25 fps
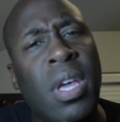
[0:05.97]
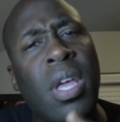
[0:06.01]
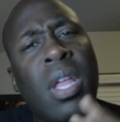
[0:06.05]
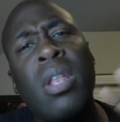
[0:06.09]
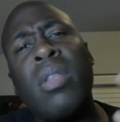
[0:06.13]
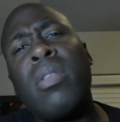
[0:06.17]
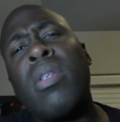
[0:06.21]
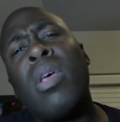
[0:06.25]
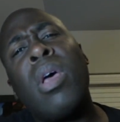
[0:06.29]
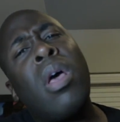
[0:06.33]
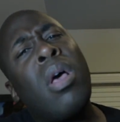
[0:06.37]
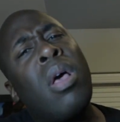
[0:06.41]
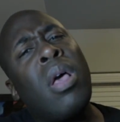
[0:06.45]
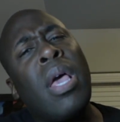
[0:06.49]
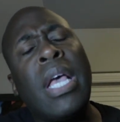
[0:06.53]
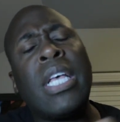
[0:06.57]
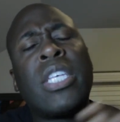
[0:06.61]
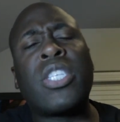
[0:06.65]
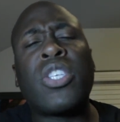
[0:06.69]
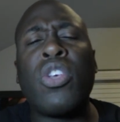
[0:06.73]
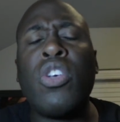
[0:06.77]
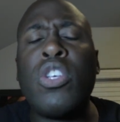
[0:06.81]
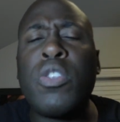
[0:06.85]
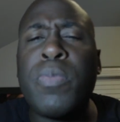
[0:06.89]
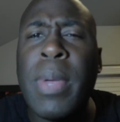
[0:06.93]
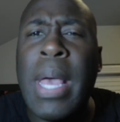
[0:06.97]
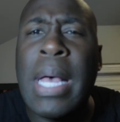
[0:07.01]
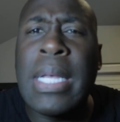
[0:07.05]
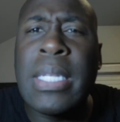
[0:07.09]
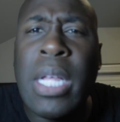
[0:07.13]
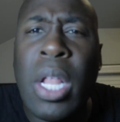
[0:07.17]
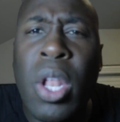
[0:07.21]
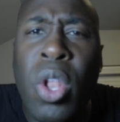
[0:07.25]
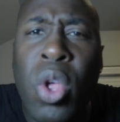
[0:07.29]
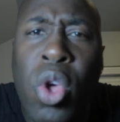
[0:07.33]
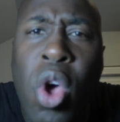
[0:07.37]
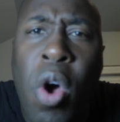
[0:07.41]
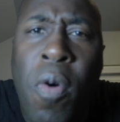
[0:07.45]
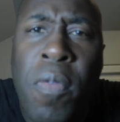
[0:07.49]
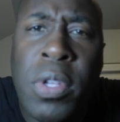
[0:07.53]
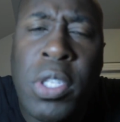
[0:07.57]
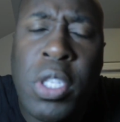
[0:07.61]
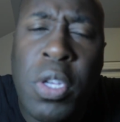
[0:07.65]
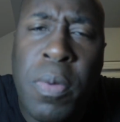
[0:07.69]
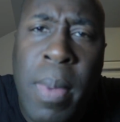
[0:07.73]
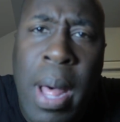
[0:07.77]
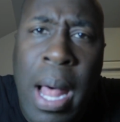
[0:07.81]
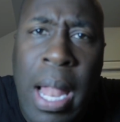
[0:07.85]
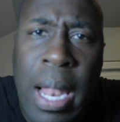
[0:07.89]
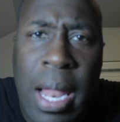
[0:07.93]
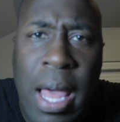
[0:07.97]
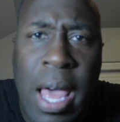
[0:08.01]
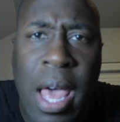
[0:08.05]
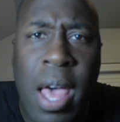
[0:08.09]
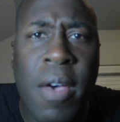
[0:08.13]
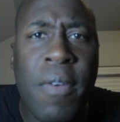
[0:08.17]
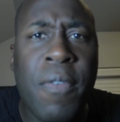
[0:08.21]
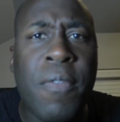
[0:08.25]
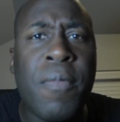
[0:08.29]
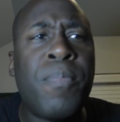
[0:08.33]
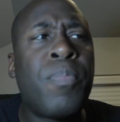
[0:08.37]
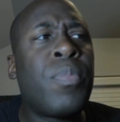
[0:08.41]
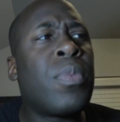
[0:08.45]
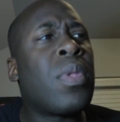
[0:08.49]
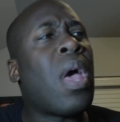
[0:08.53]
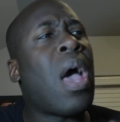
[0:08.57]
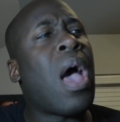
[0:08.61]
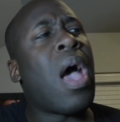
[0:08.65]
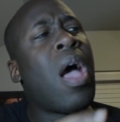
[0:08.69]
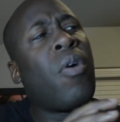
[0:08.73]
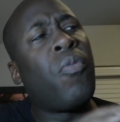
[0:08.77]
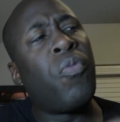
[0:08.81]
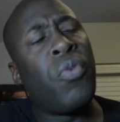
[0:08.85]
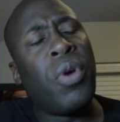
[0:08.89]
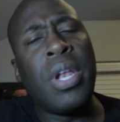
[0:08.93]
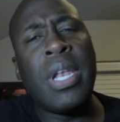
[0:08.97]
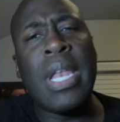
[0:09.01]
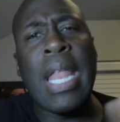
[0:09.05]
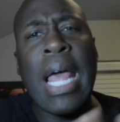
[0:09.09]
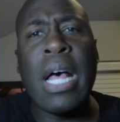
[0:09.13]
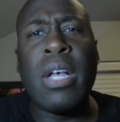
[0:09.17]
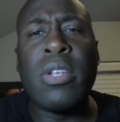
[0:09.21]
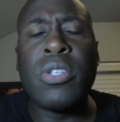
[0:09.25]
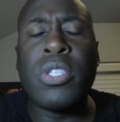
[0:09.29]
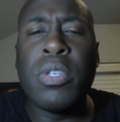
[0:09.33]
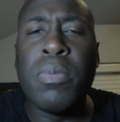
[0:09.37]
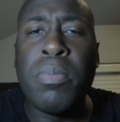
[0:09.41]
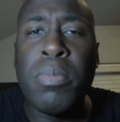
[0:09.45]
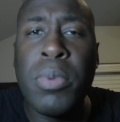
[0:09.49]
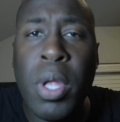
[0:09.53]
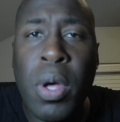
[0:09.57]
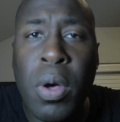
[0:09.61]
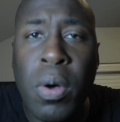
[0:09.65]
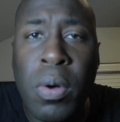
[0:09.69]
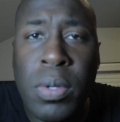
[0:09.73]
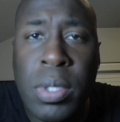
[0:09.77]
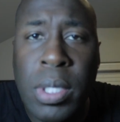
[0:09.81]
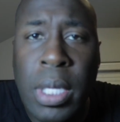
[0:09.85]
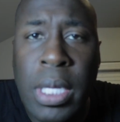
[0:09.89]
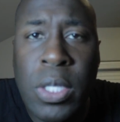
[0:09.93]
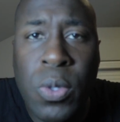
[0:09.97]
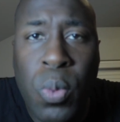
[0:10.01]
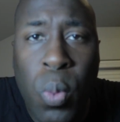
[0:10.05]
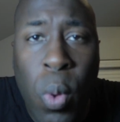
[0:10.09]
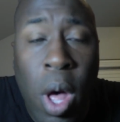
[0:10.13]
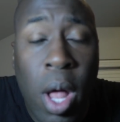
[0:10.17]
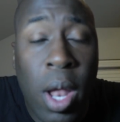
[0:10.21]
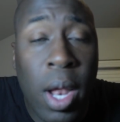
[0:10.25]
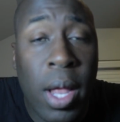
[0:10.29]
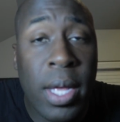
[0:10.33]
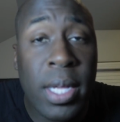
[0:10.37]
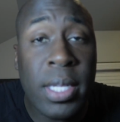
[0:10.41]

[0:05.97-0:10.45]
And excuse me as I look over to my left, I've written down some notes as well